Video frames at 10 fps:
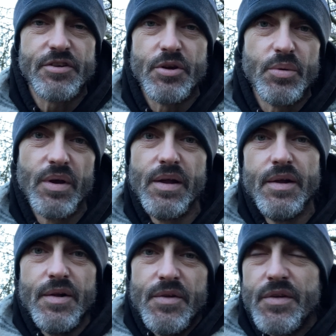to
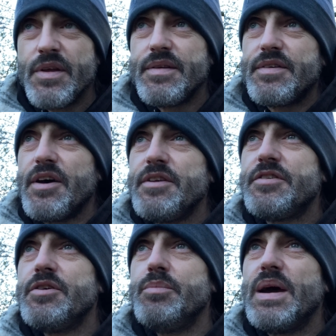tied
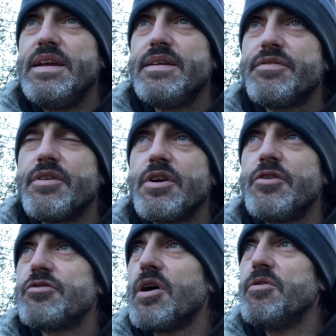to many different
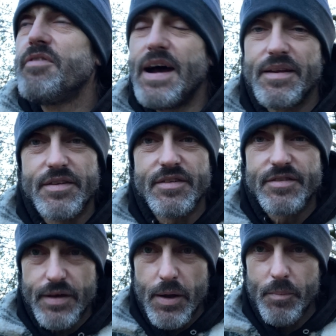control factors
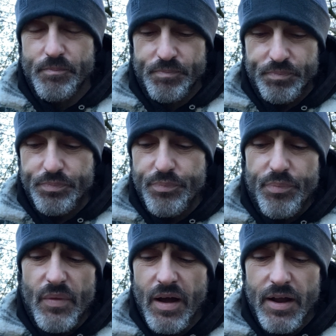so
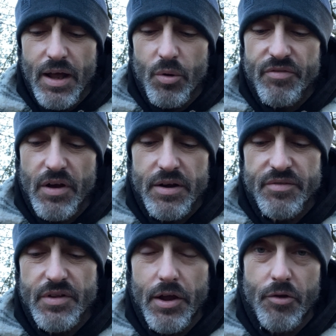I know I've kind
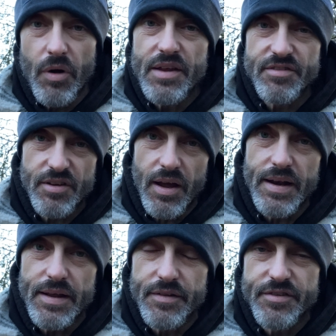of digressed
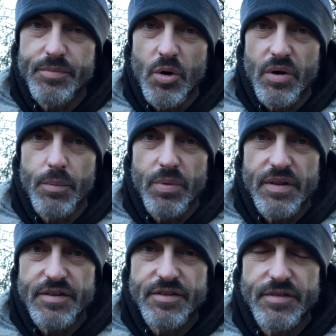slightly this morning but
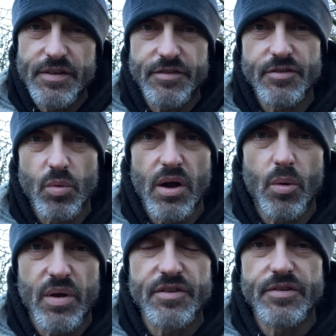this is this is why I
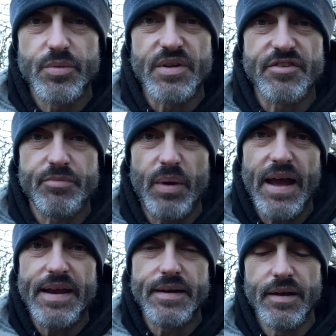wanted to
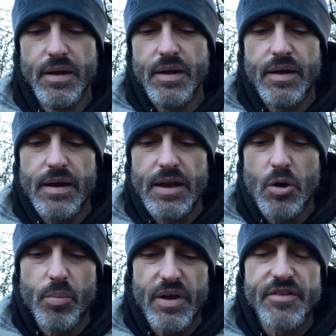explain a
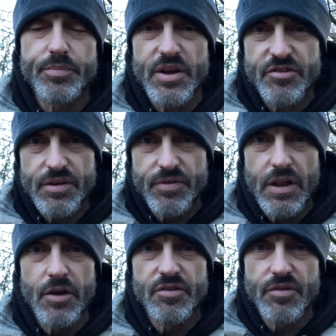little bit, especially for
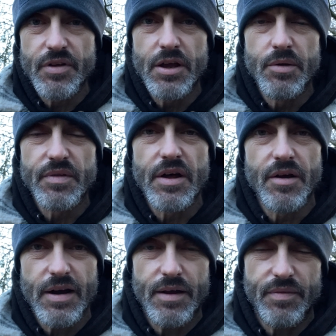those of you that
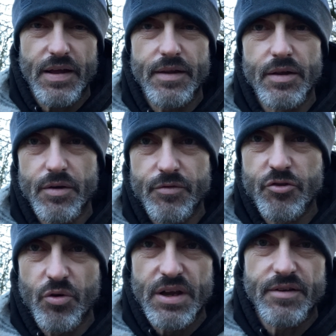are out there that have
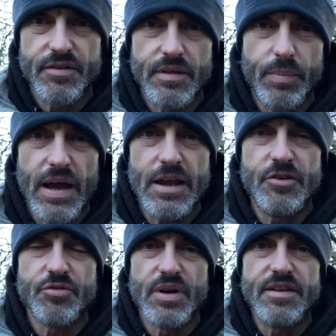joined the
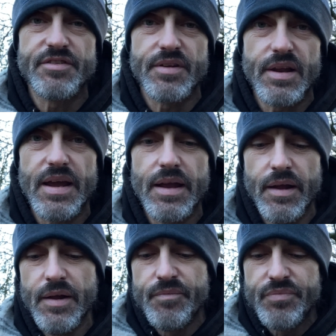page recently.
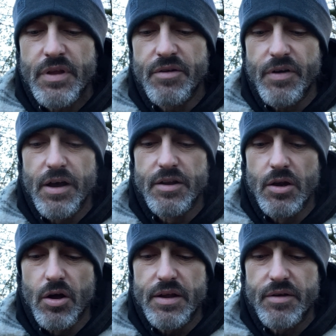You've heard a
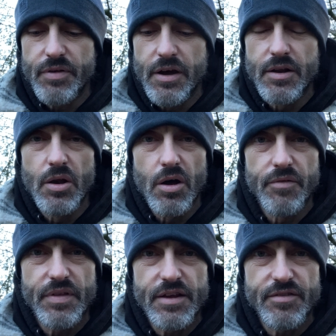lot, you've heard a lot
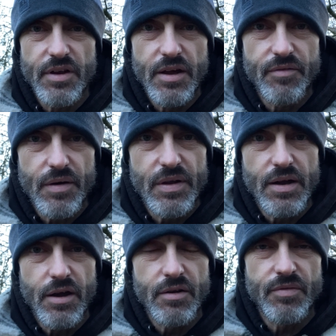of these like very
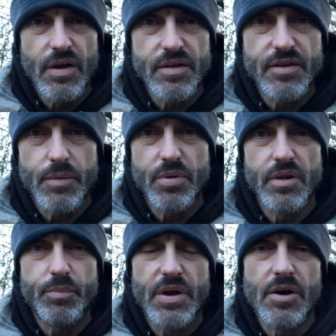kind of like tip of
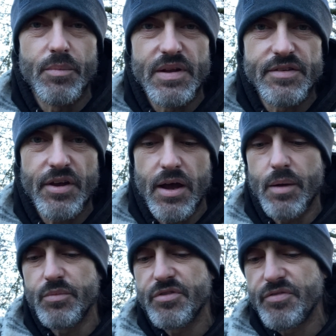the pyramid
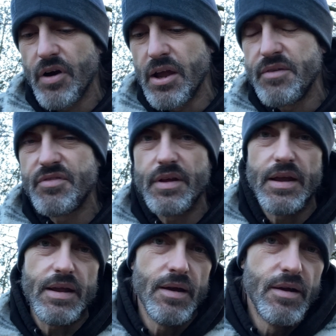terms,
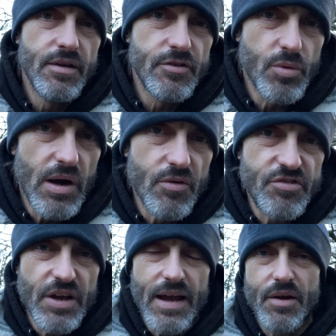5D, 12
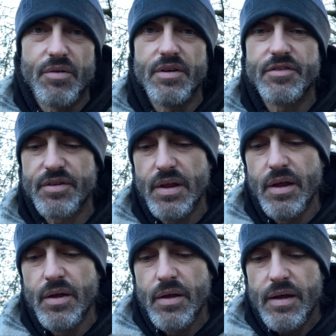chakras,
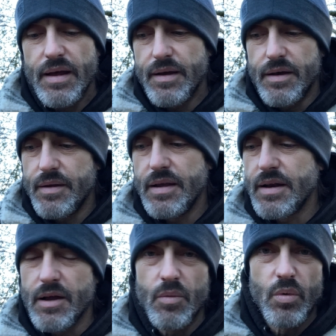uh, you
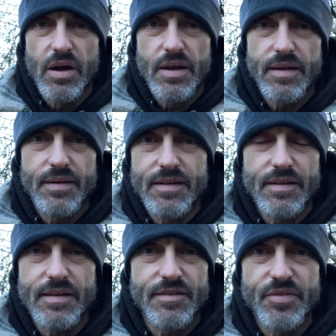know work uh,
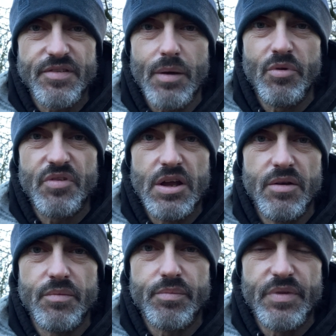and for some of
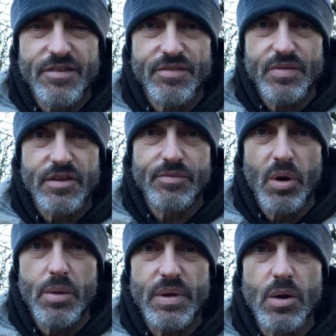you this this
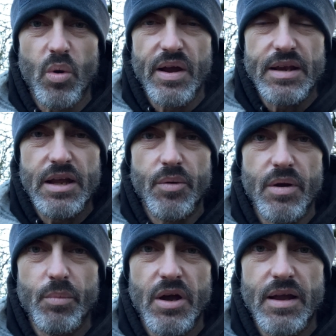might be quite new
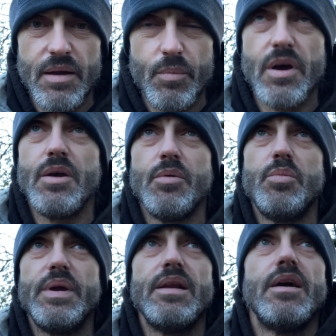it might it might all
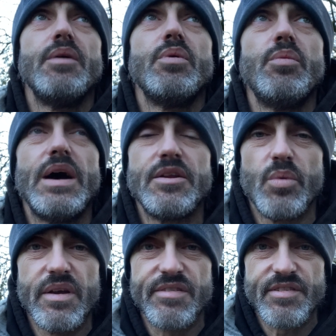be like well where
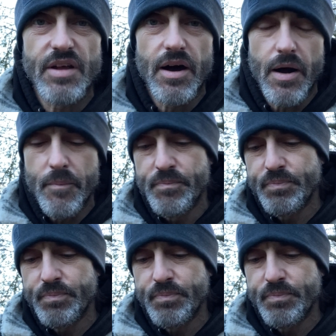do i start